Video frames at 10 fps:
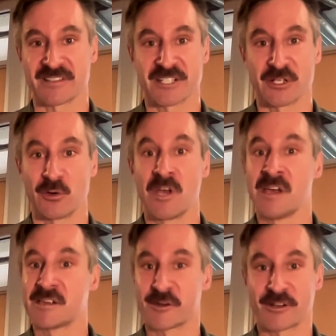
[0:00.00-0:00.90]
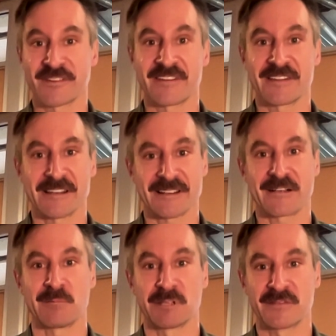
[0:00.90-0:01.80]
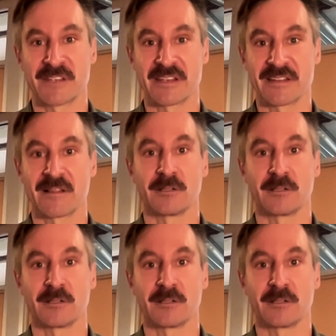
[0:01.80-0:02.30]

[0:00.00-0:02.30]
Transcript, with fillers: So you're going to see the next couple of years